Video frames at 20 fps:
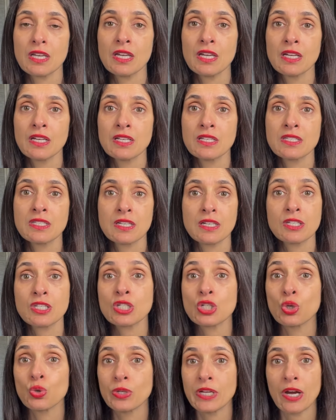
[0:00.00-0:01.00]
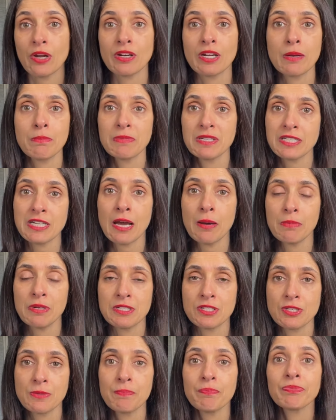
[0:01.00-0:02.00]
is slowdown in
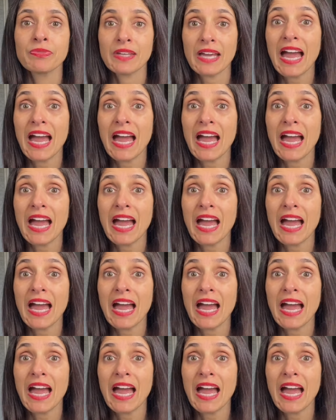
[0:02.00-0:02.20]
metabolism.